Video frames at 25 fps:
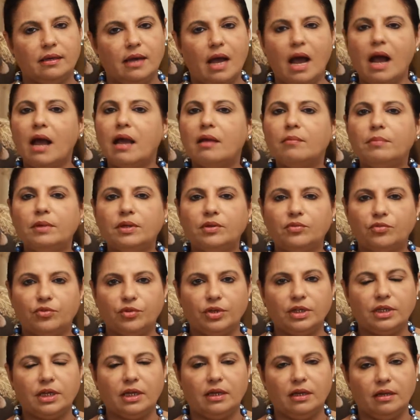I've been
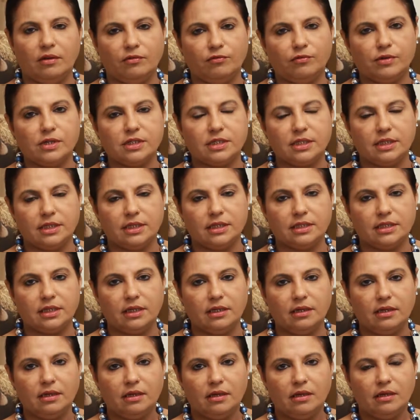treating
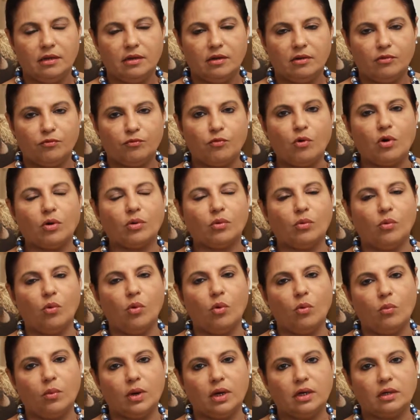infertility for
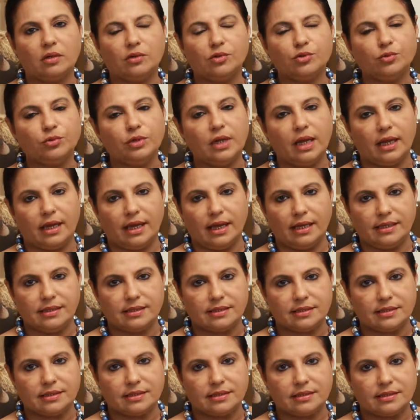over two
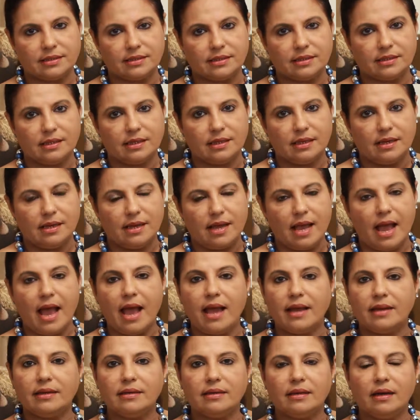decades
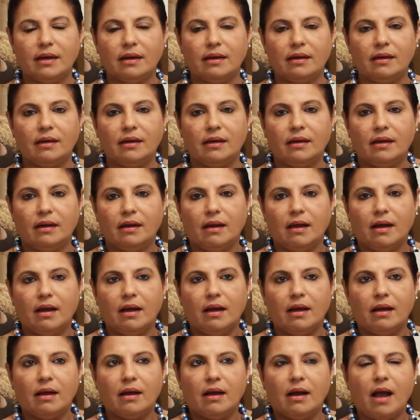and uh,
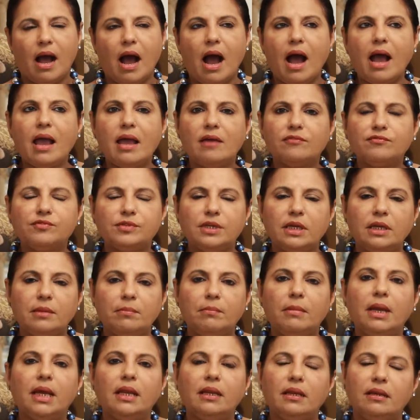I have
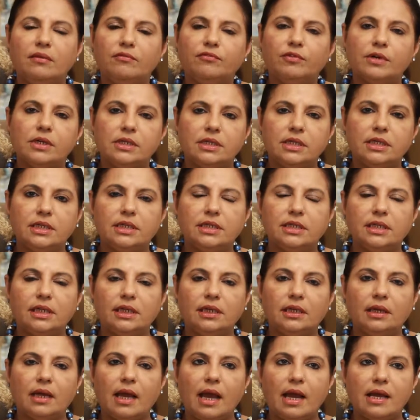seen male
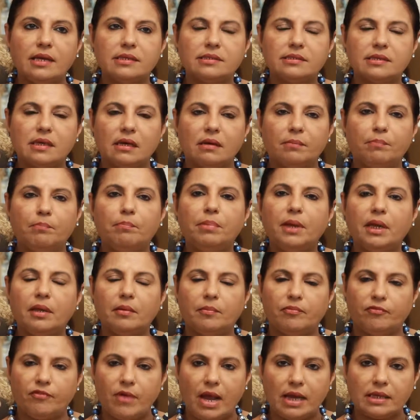infertility as a big
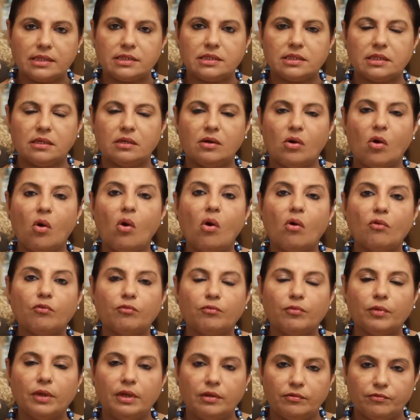factor
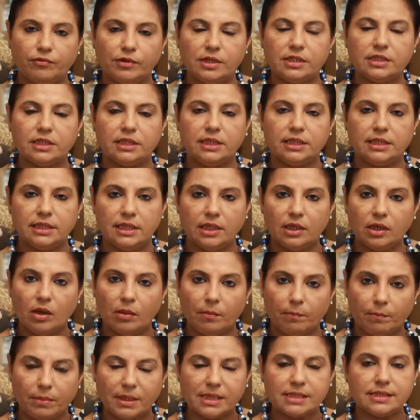of infertility
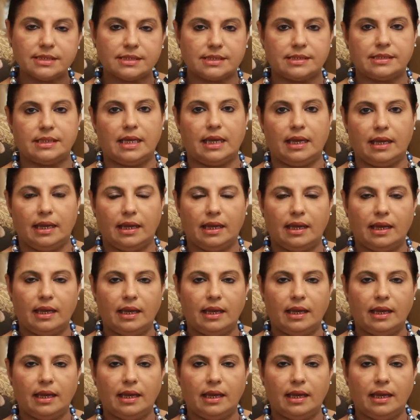per se.